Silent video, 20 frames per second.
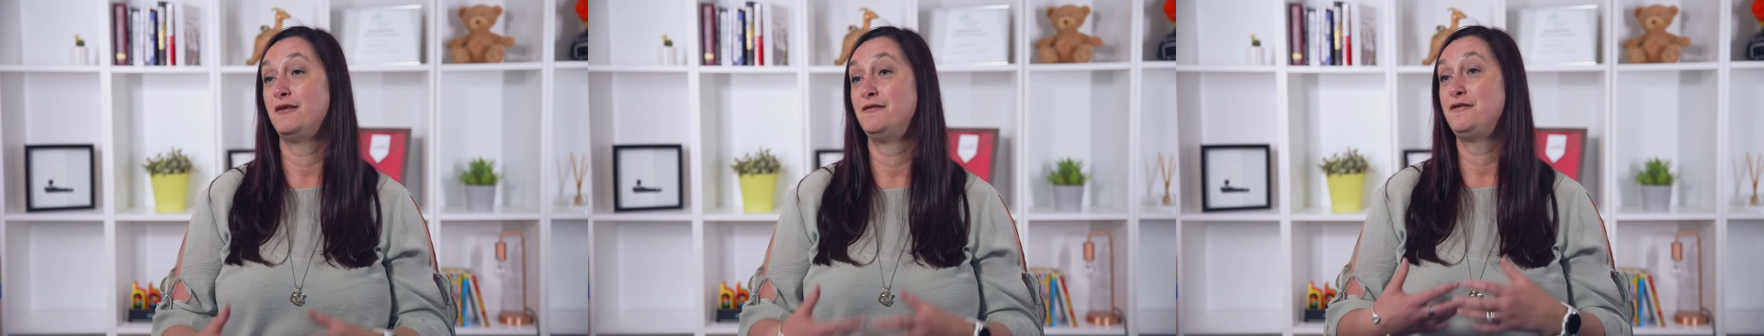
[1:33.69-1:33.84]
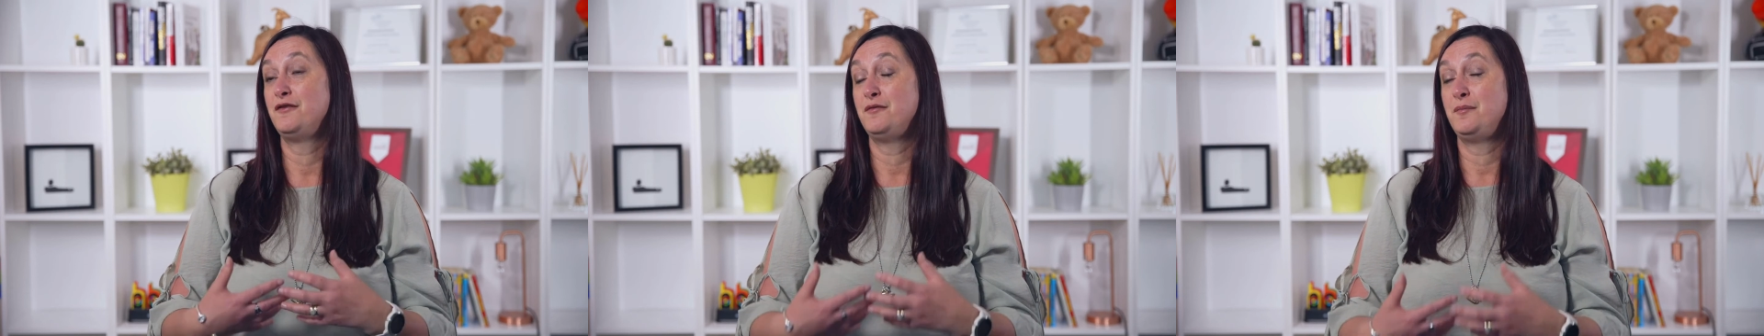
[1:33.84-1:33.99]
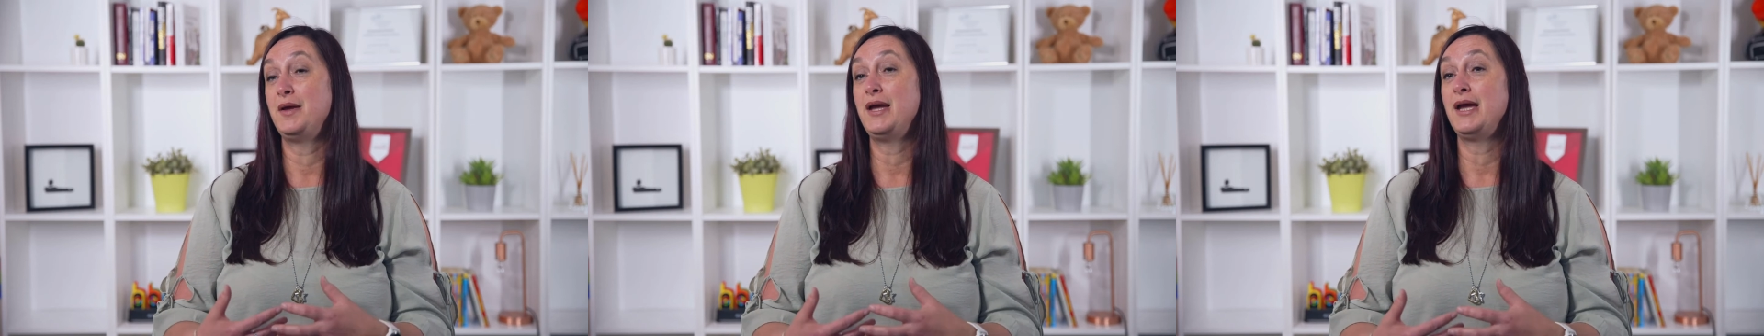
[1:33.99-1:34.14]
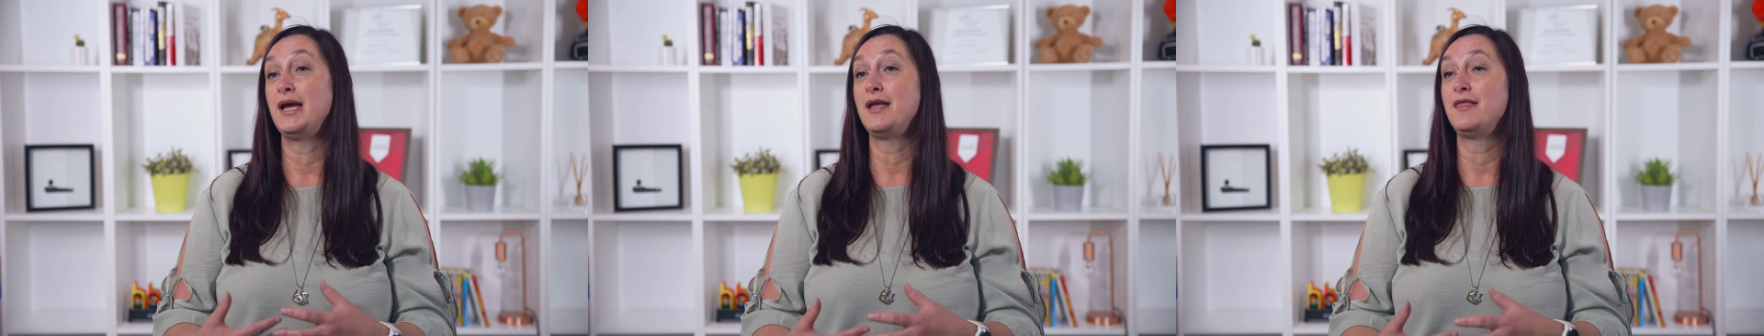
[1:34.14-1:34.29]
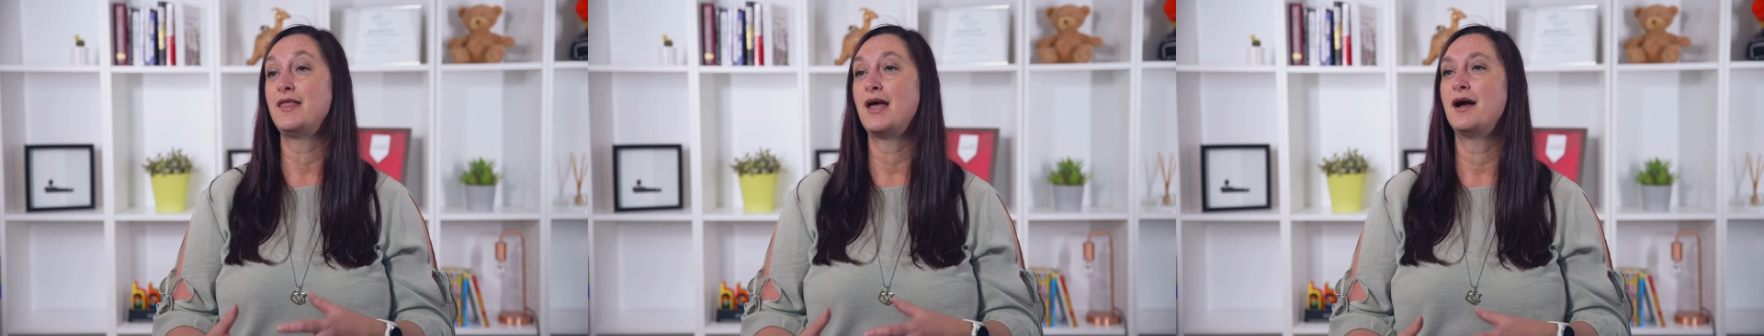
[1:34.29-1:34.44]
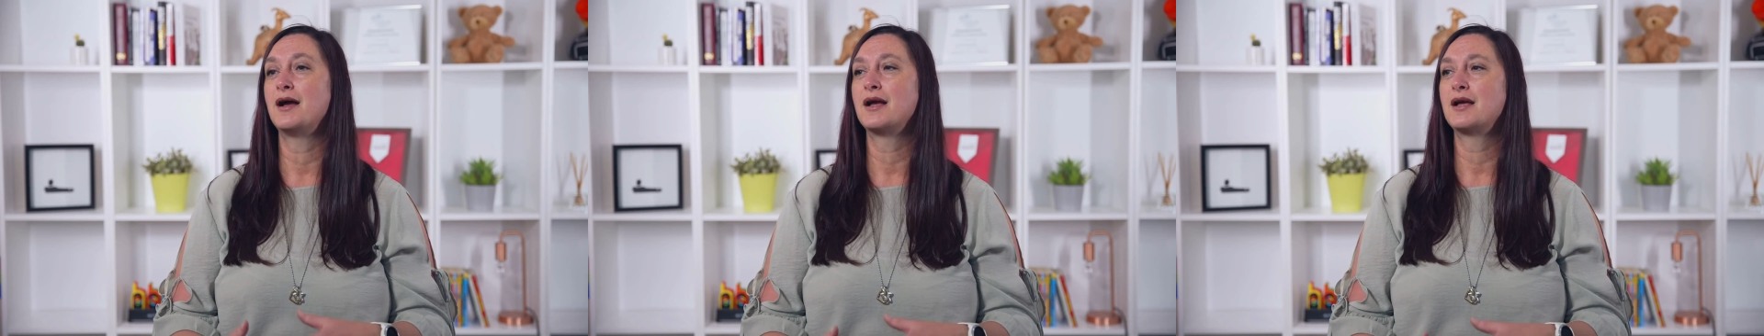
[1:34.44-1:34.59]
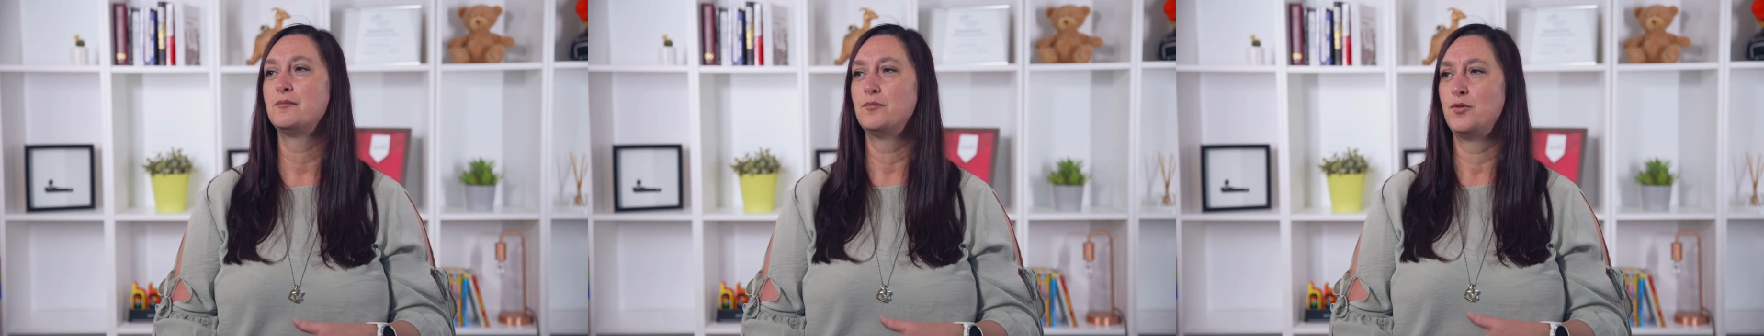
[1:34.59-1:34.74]
and for me
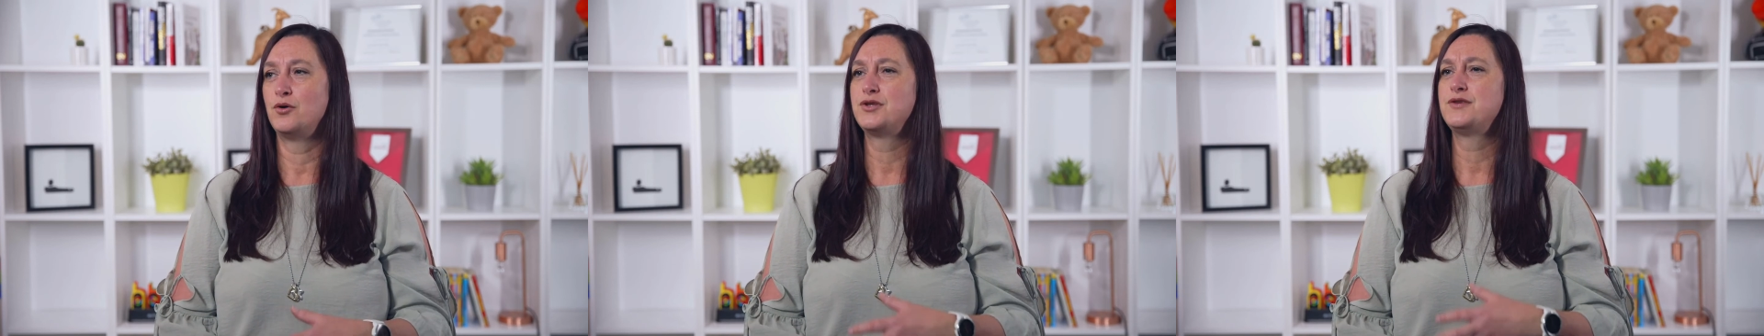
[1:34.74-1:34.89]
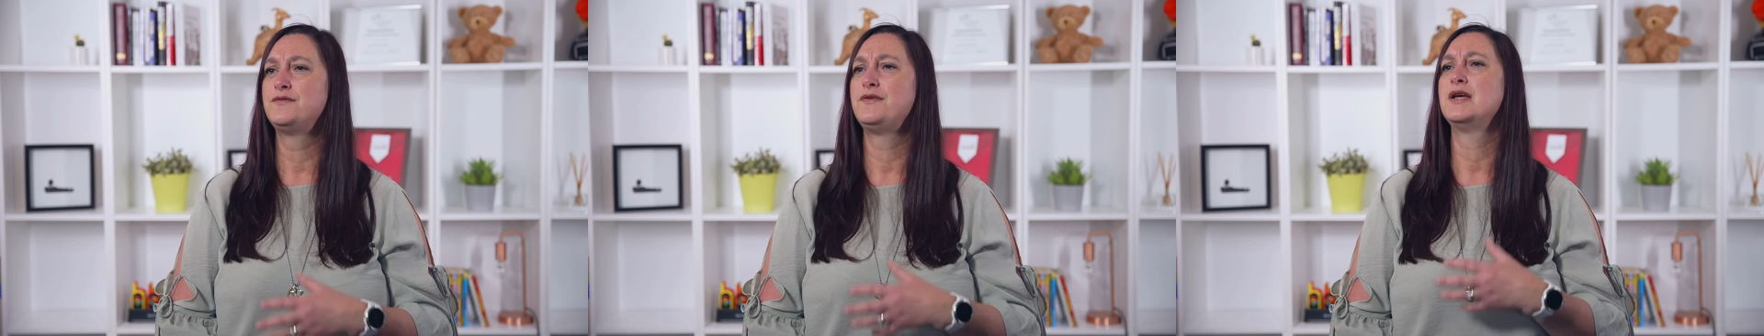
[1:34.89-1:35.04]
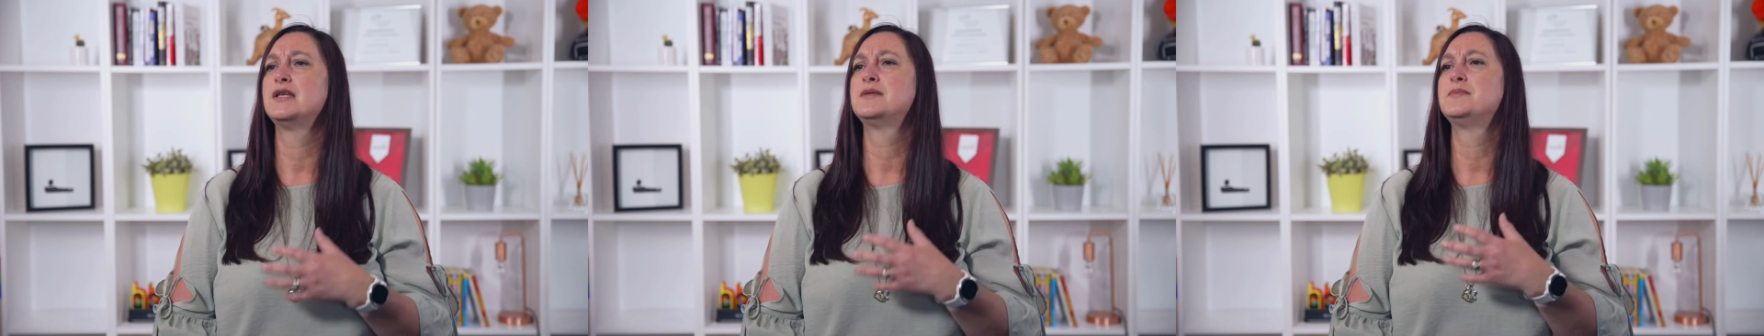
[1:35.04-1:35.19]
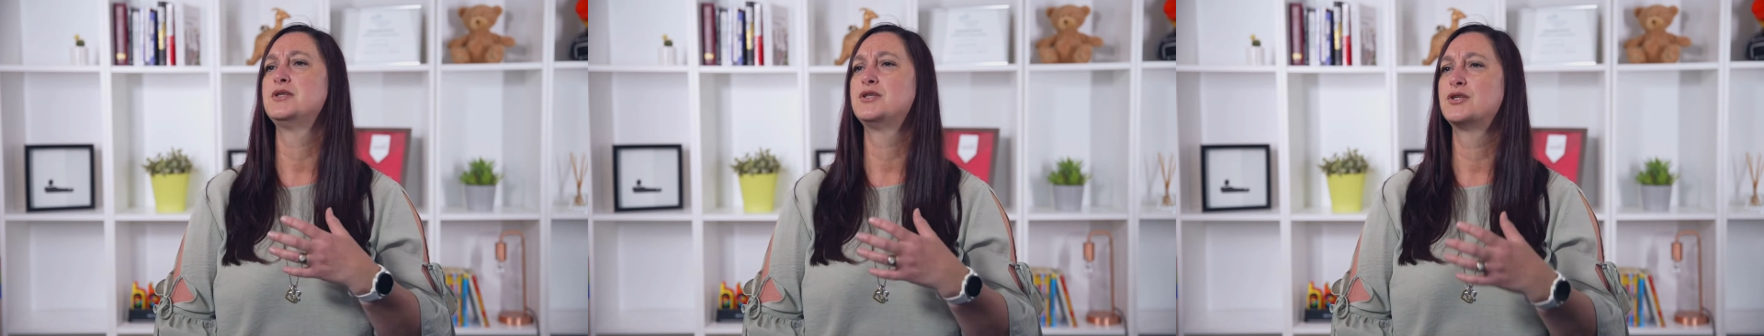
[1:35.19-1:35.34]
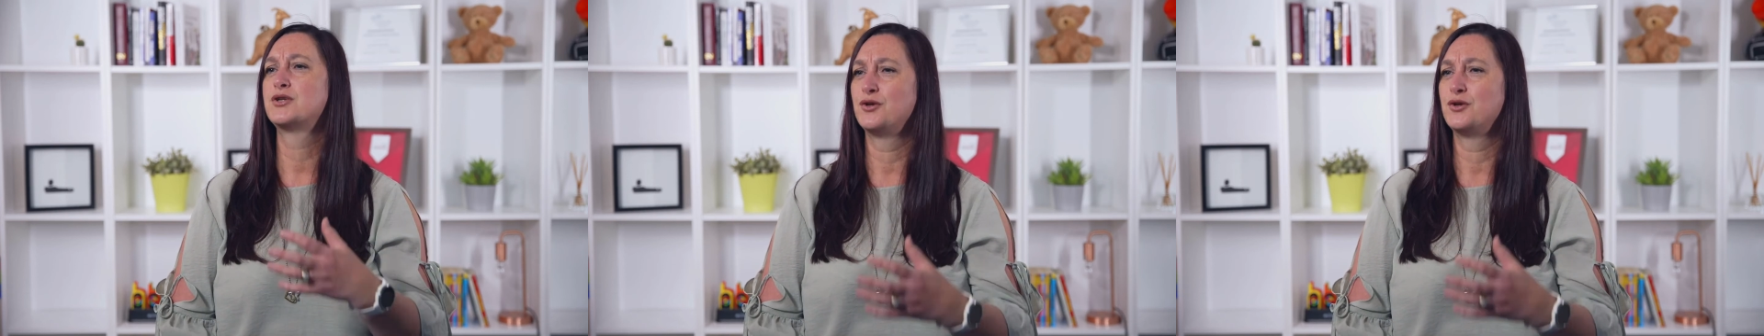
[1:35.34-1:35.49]
that motivates me to